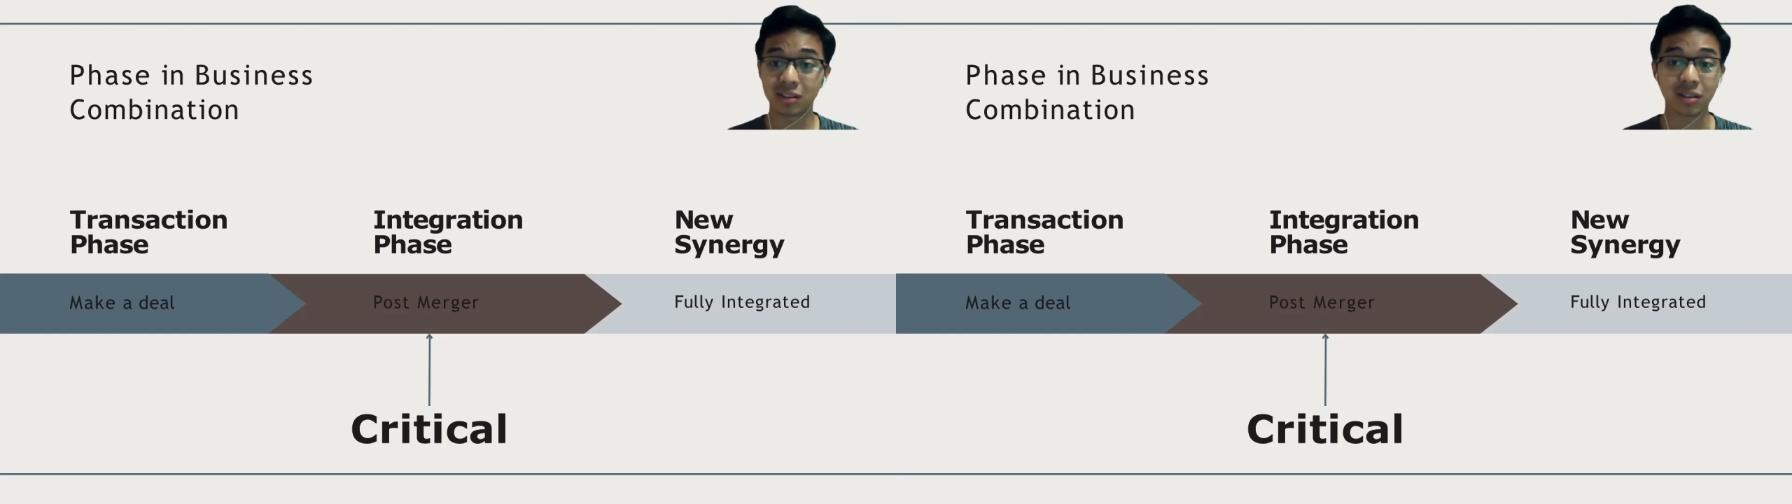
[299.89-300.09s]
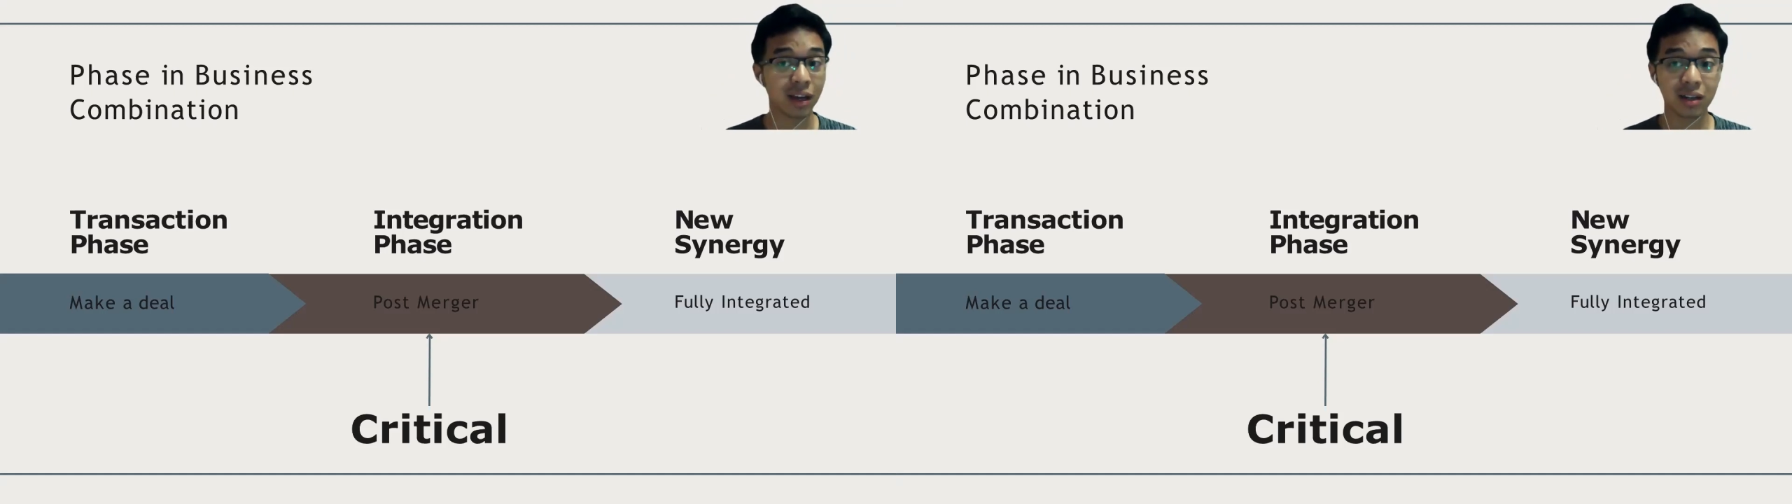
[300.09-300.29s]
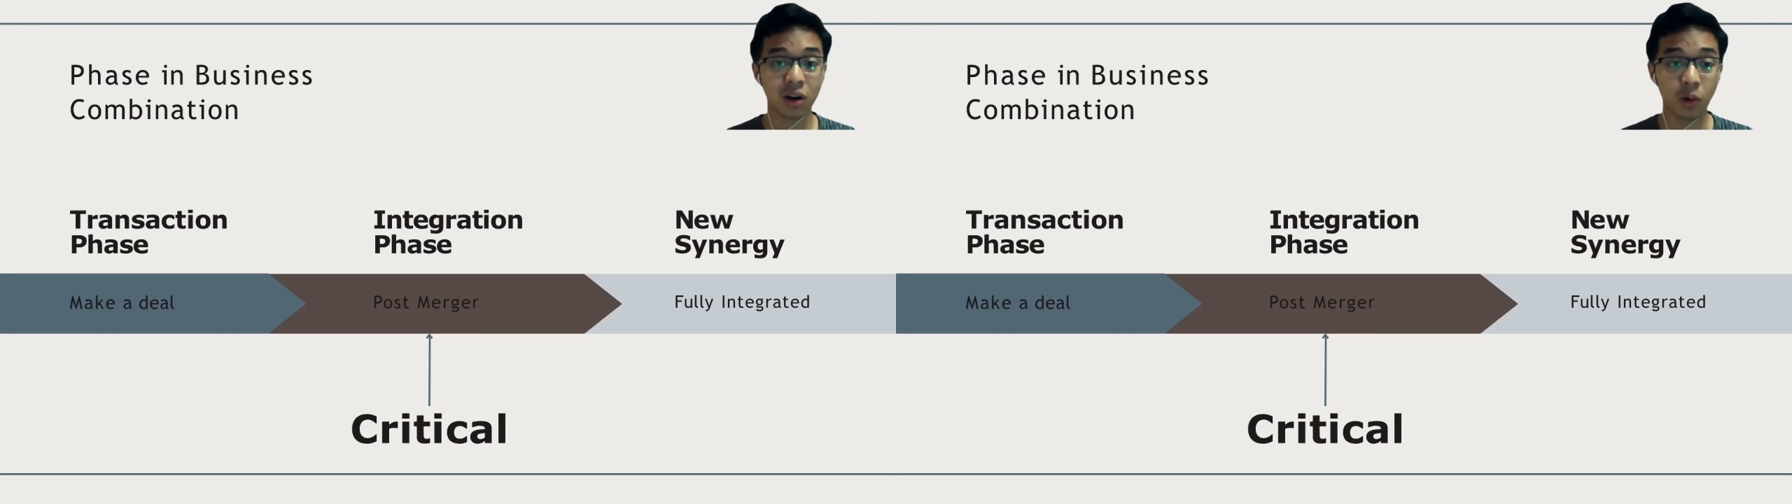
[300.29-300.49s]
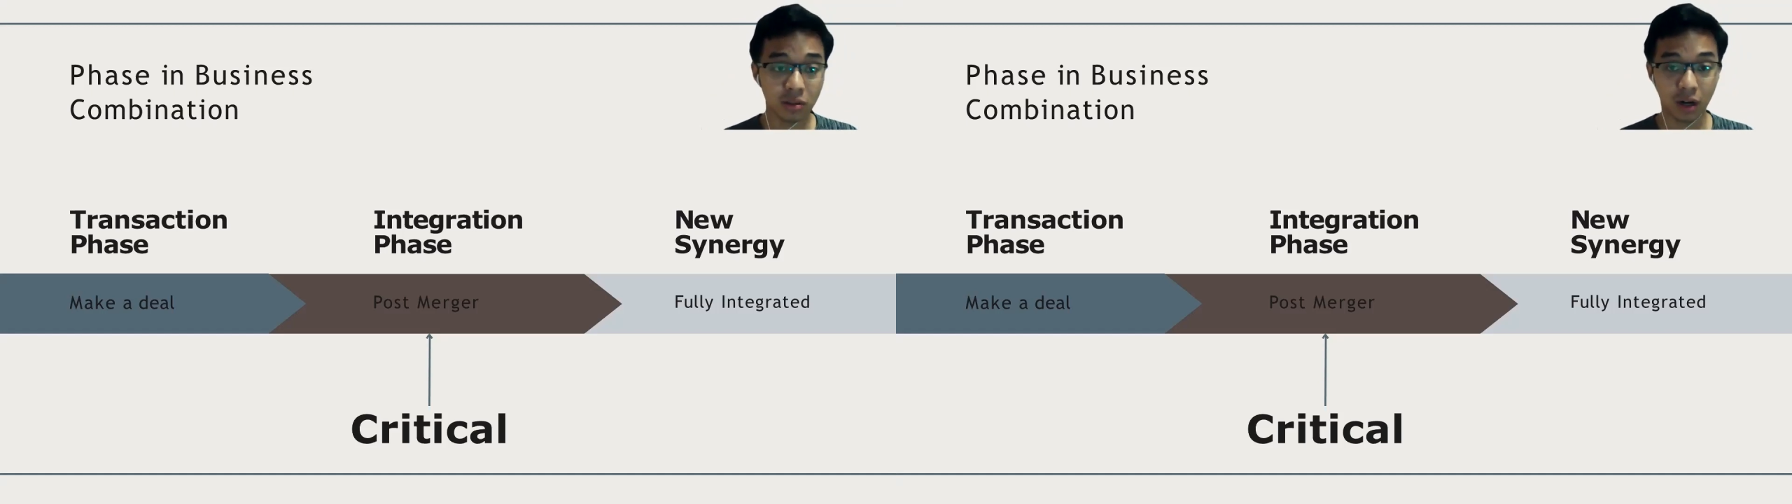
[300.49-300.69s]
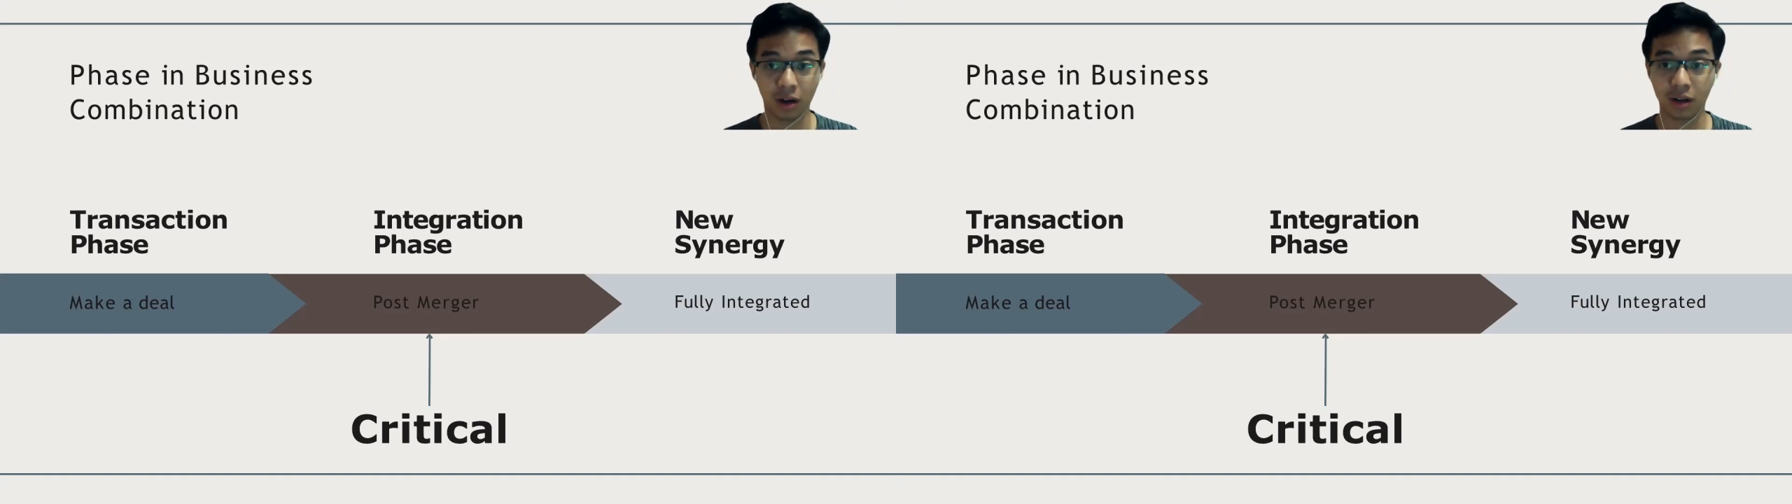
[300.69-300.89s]
sign a
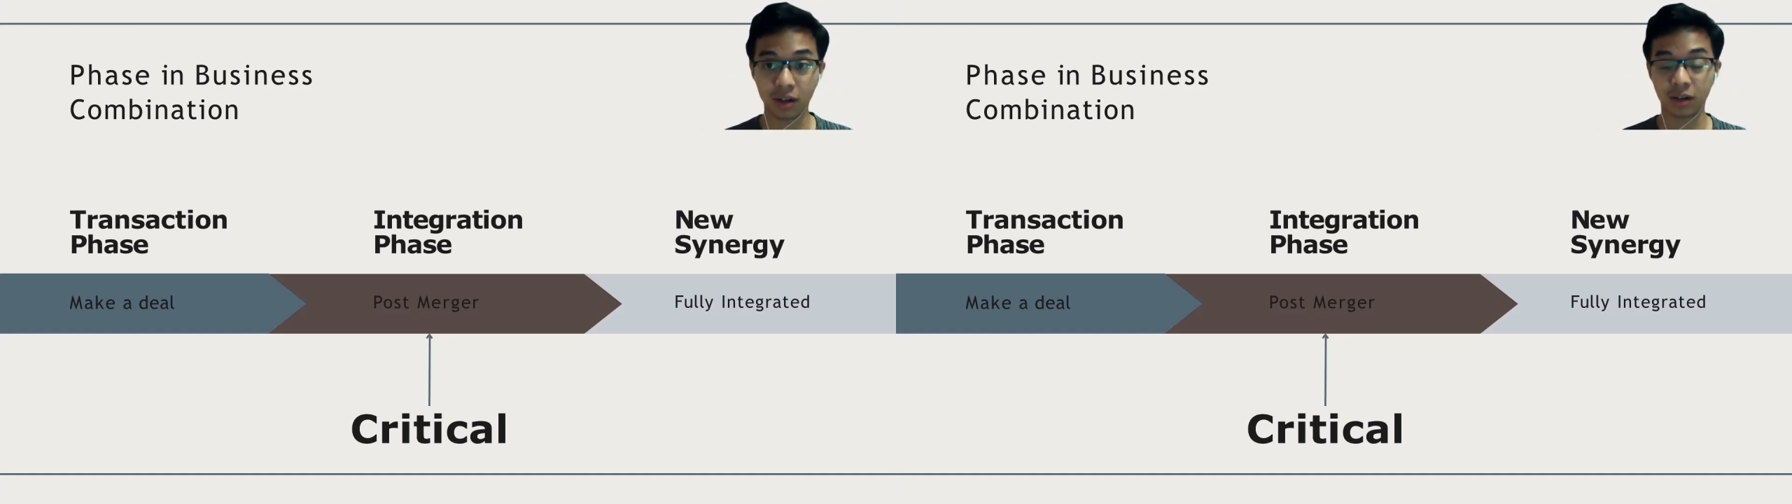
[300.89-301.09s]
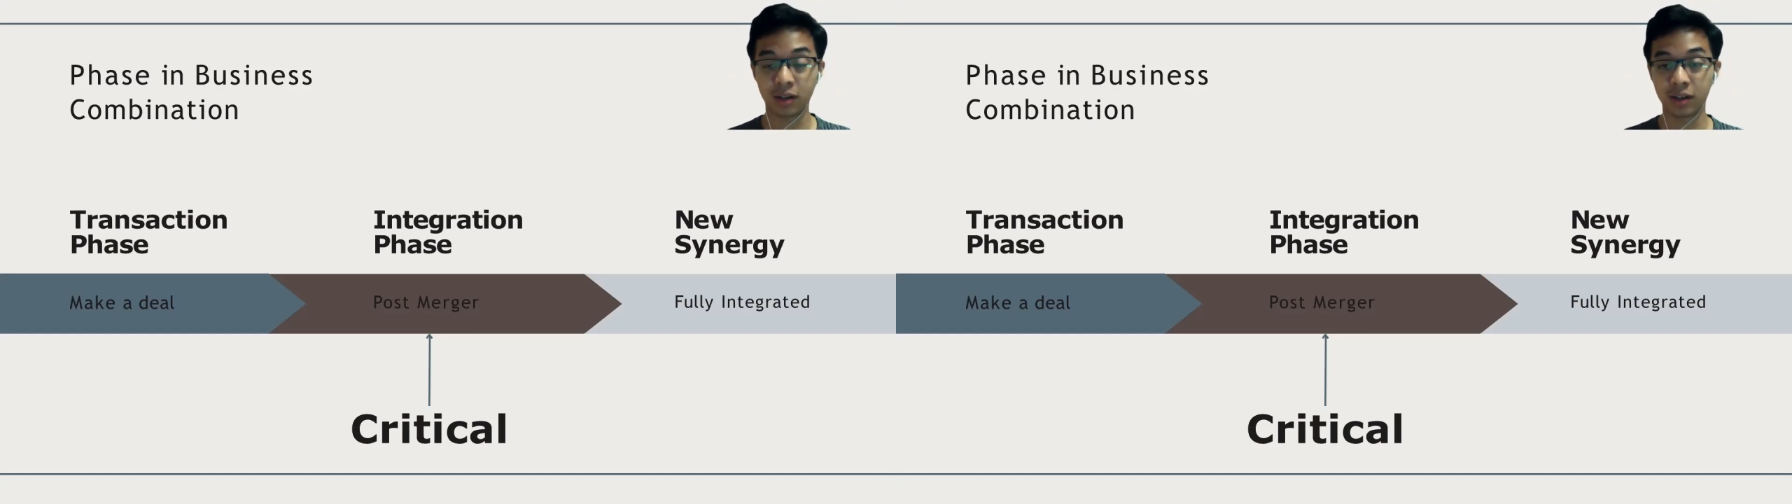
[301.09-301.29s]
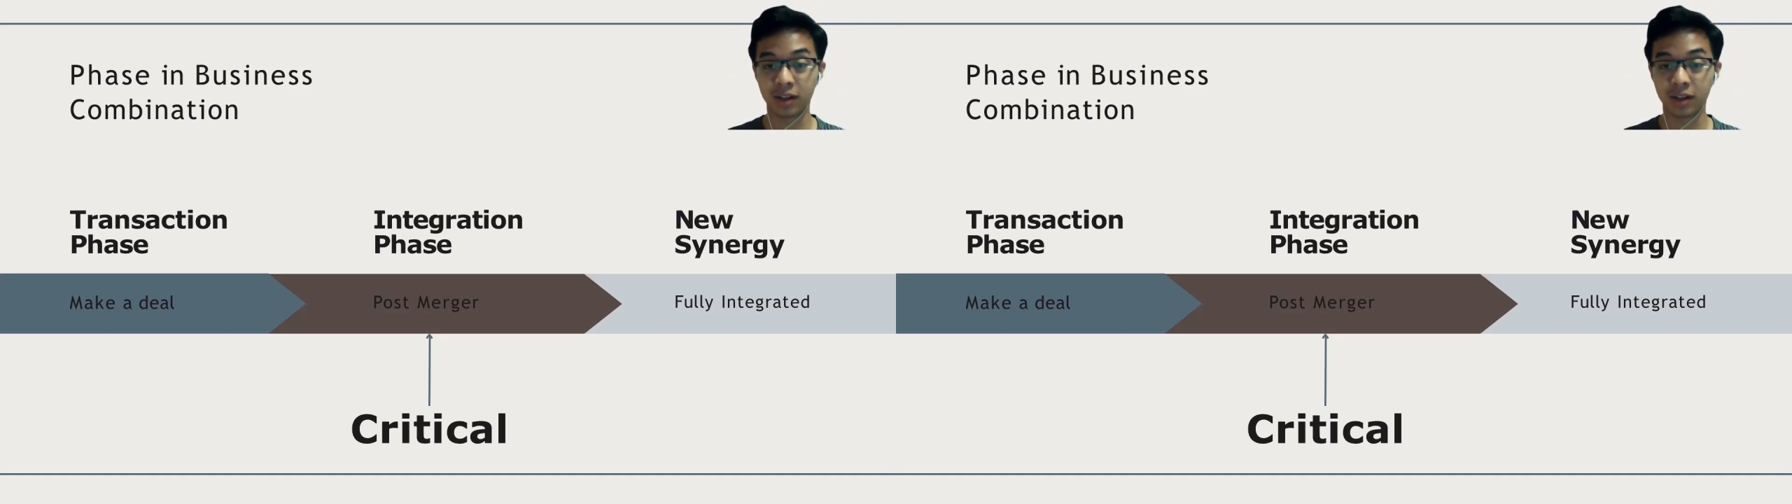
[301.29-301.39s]
contract.